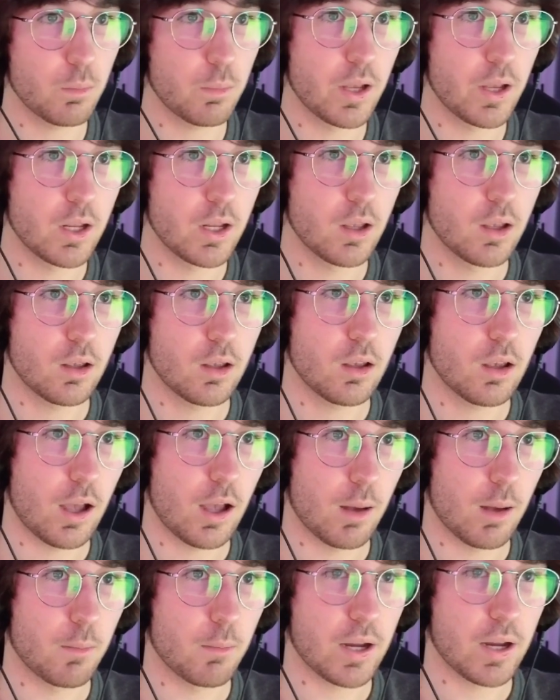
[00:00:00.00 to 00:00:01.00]
But
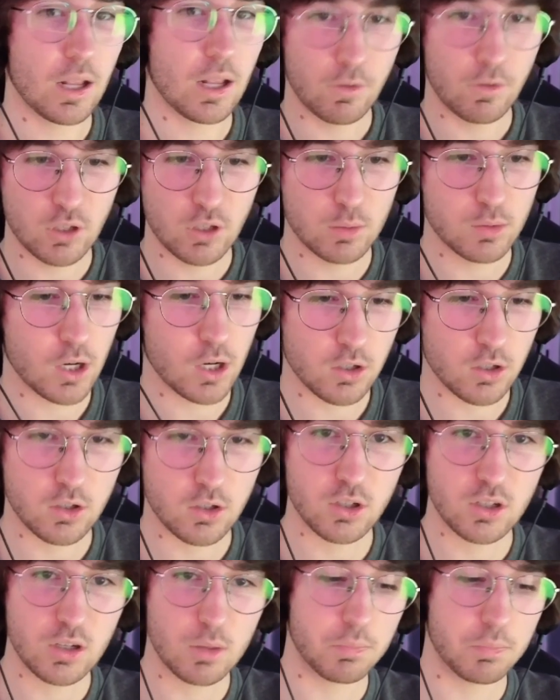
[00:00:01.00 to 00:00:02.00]
account level chain abstraction is
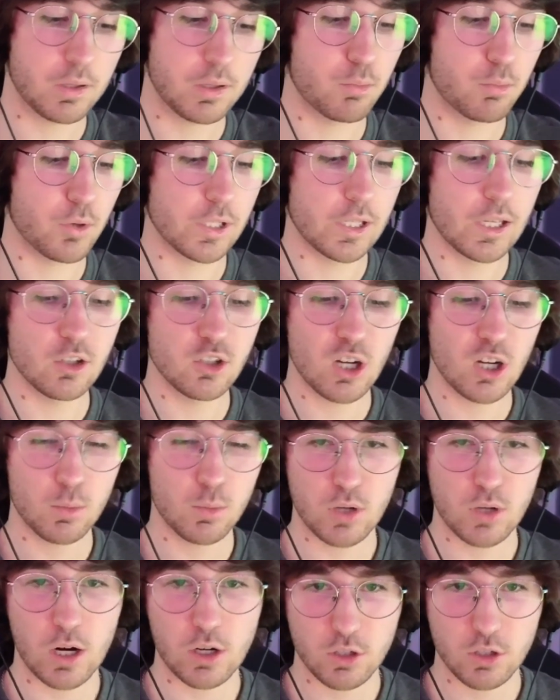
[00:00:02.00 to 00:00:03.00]
just simply bringing chain
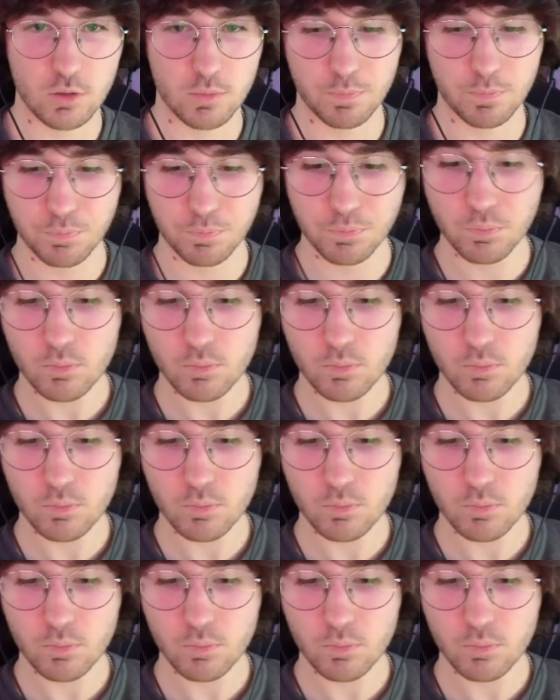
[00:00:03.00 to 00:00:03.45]
abstraction